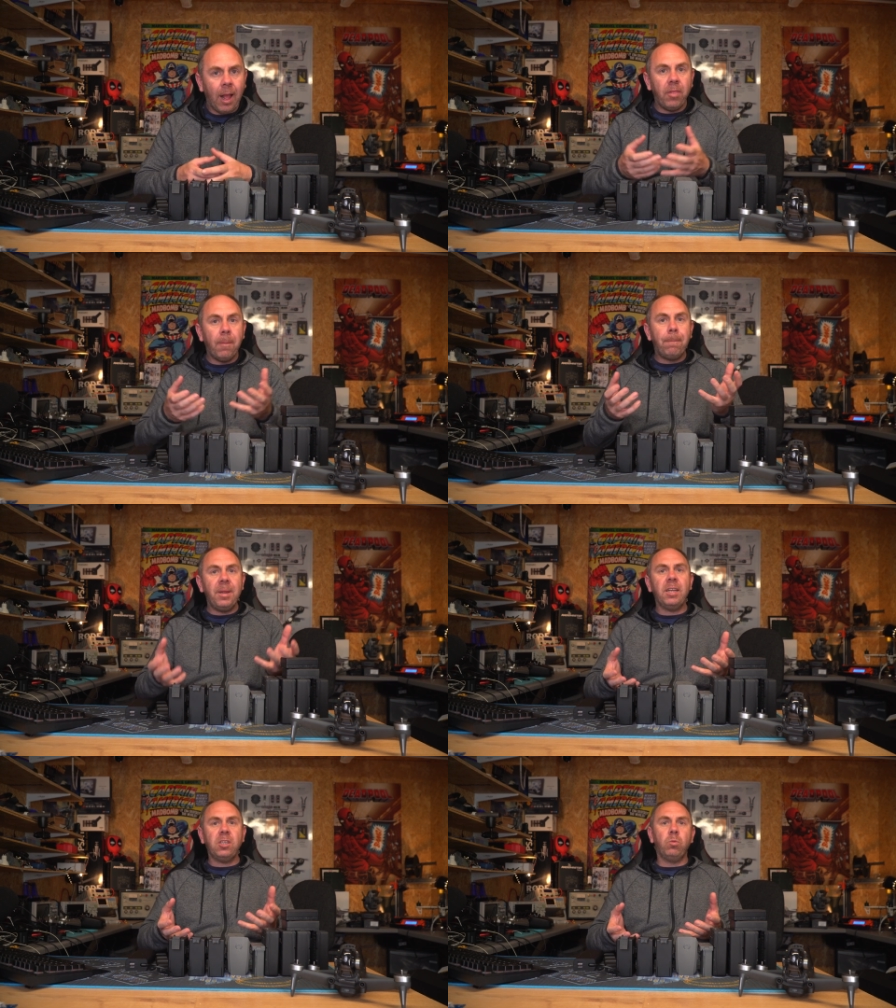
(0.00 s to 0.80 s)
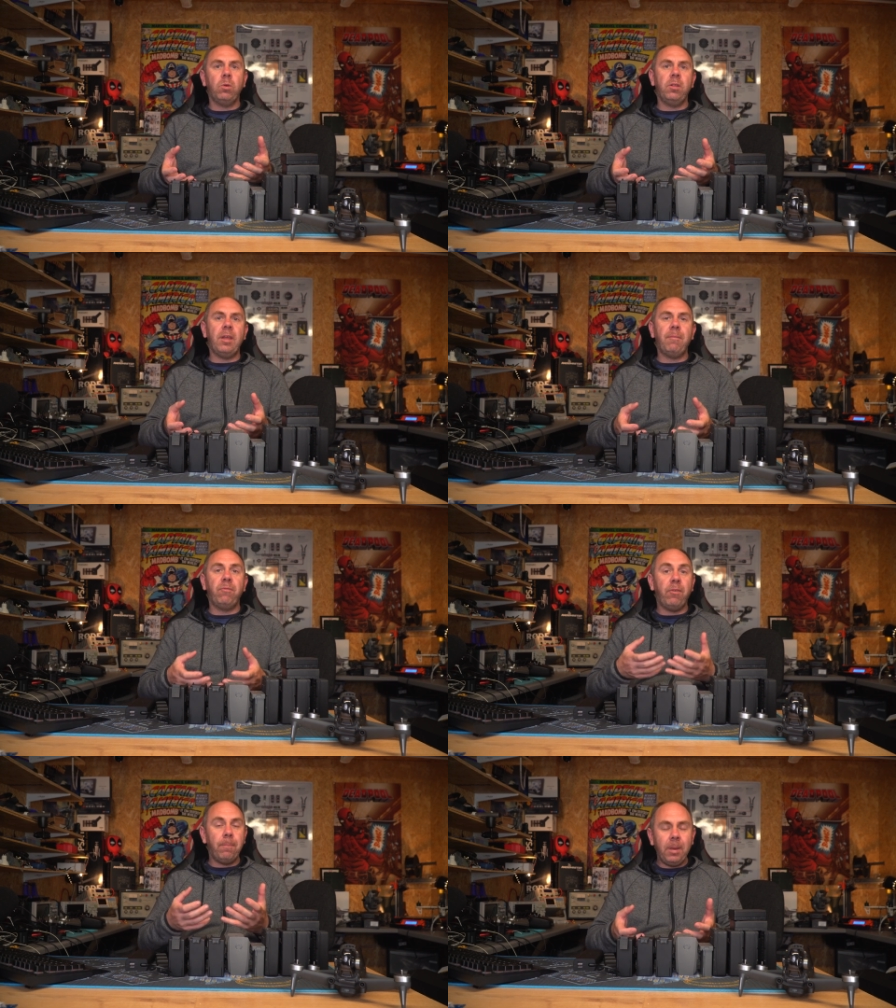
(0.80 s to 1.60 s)
And the biggest one of them
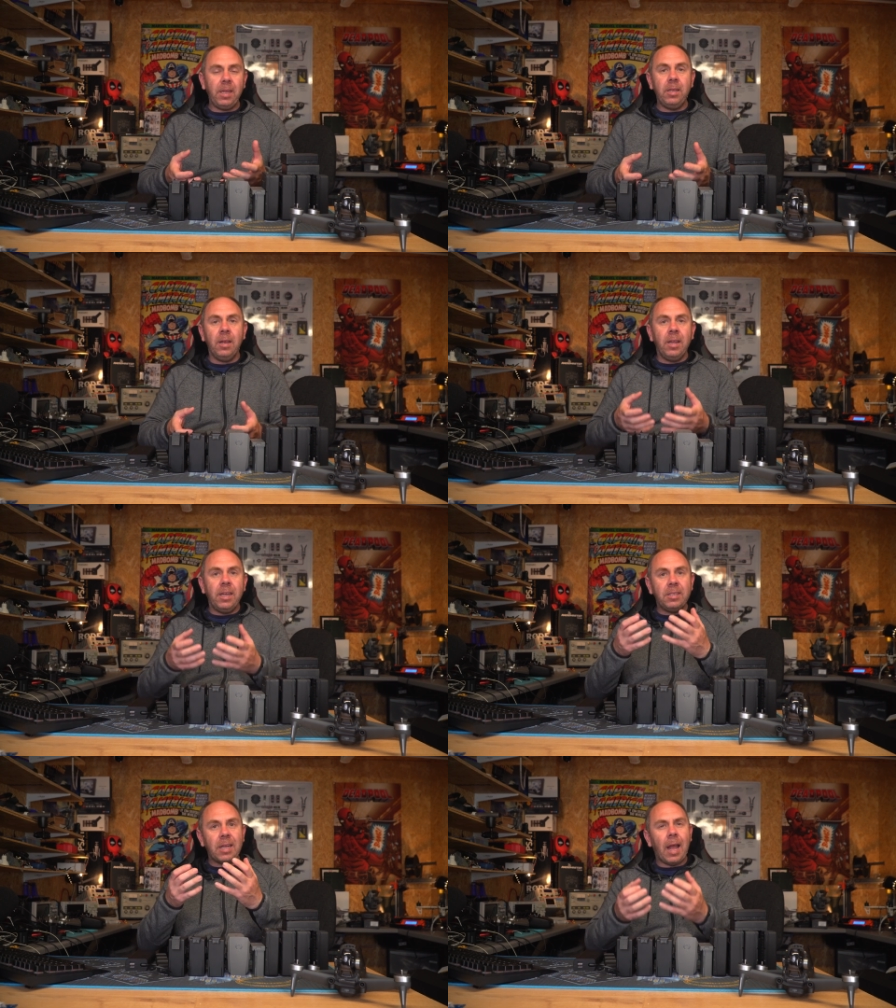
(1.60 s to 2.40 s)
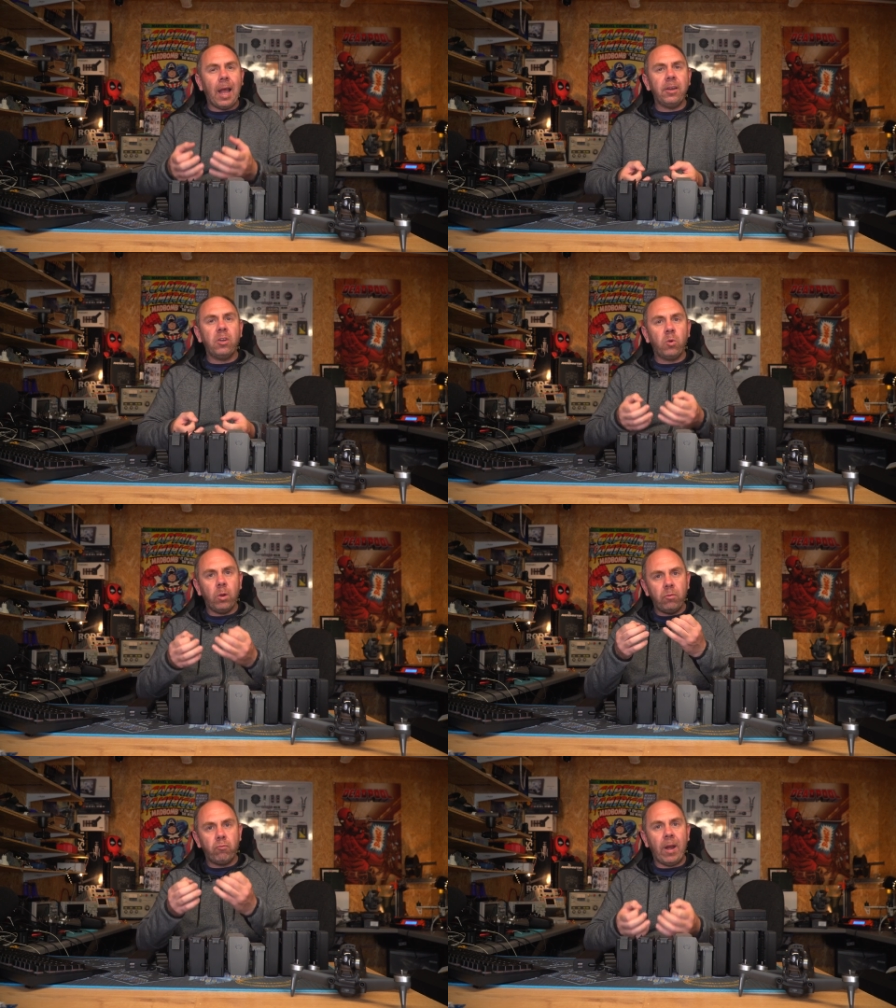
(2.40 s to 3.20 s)
for me is
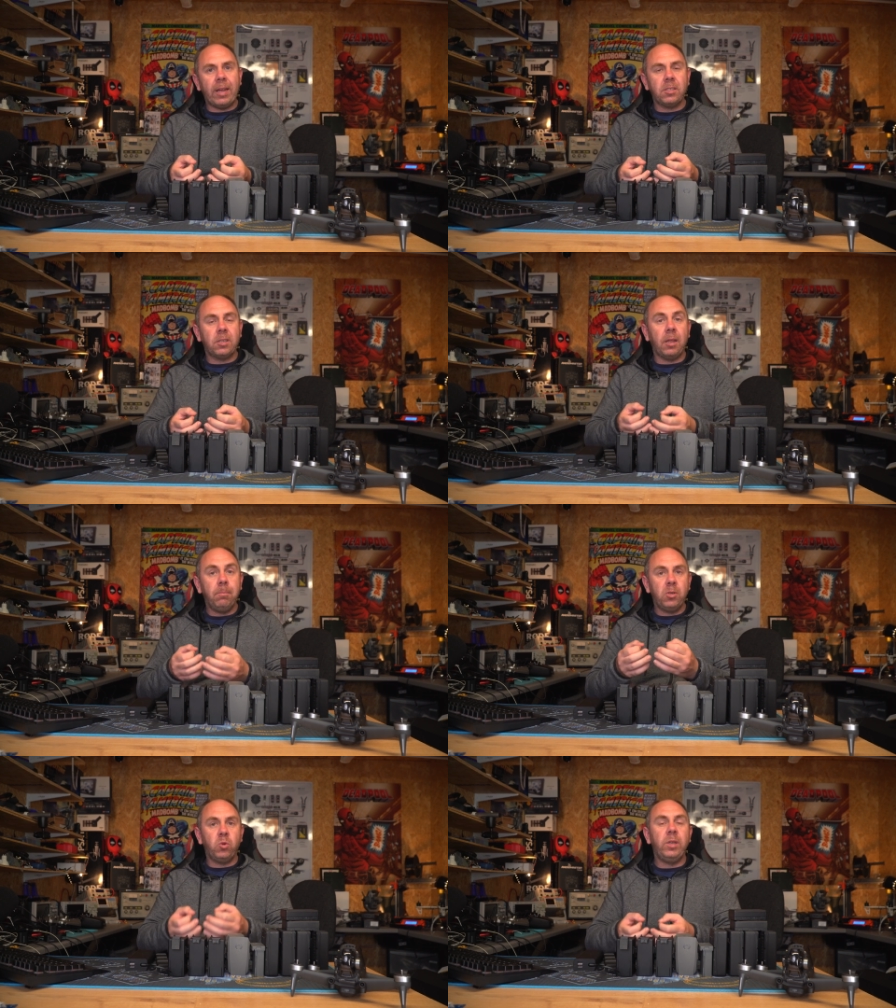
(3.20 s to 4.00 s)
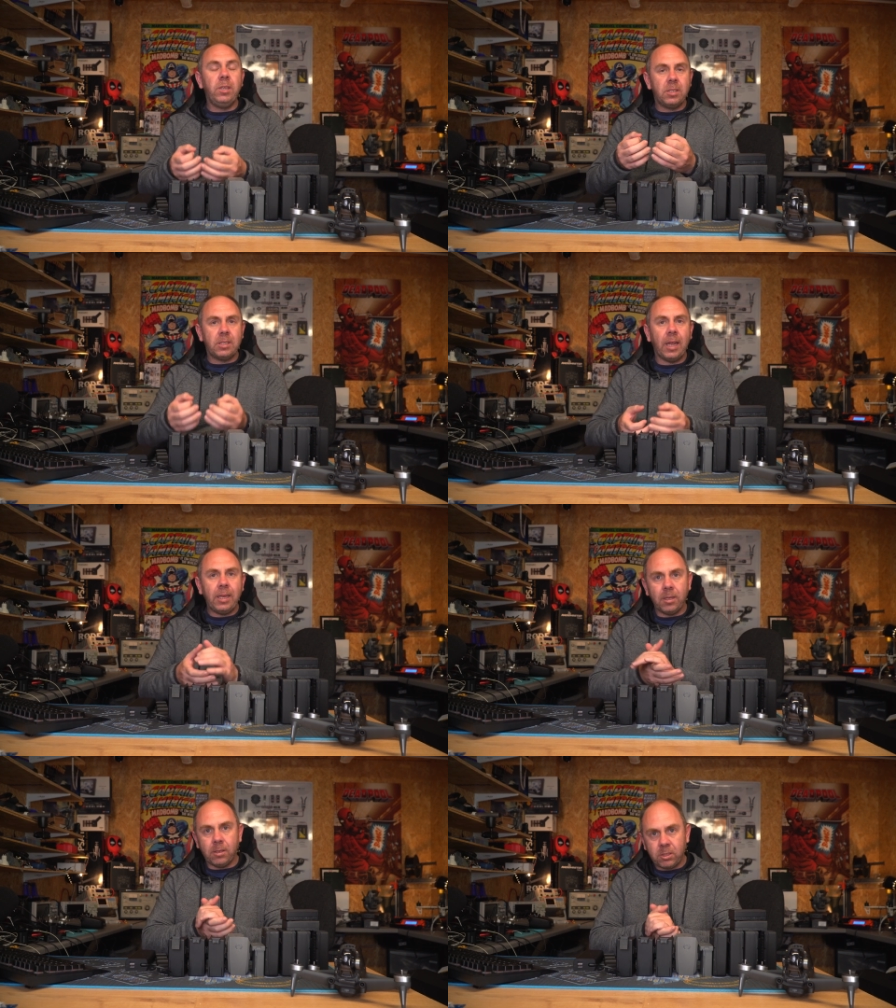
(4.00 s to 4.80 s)
adequate rest time between
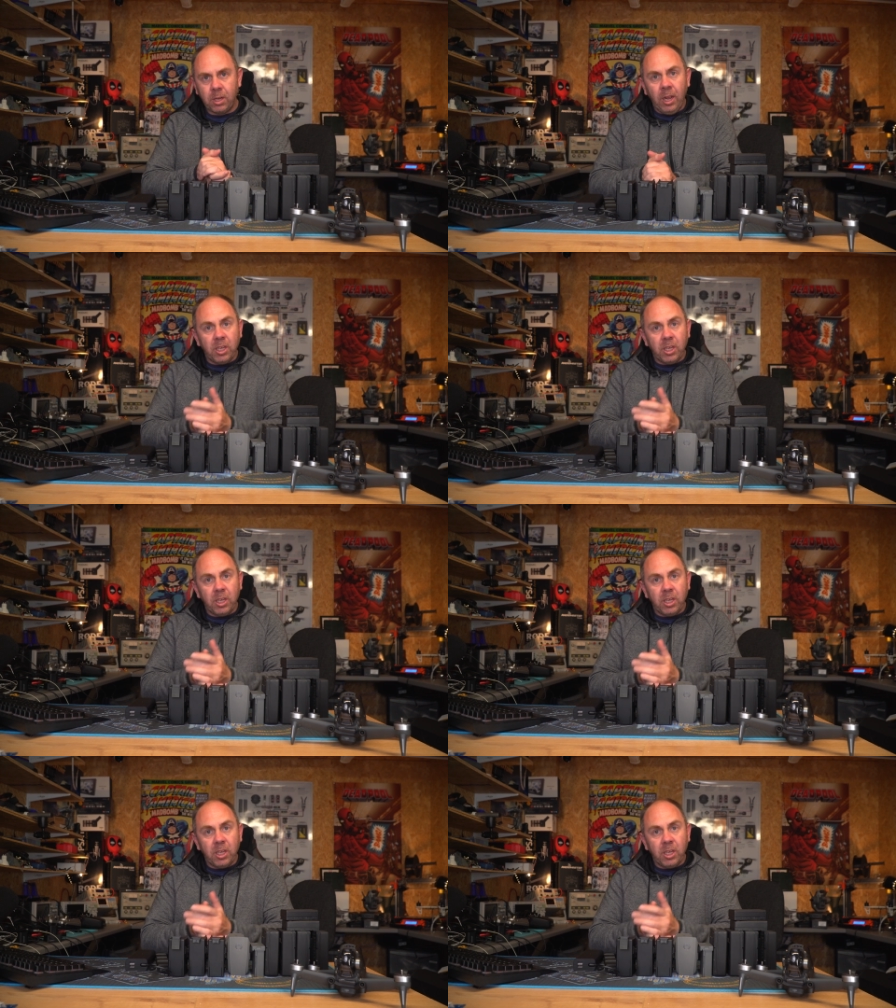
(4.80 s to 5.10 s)
cycles.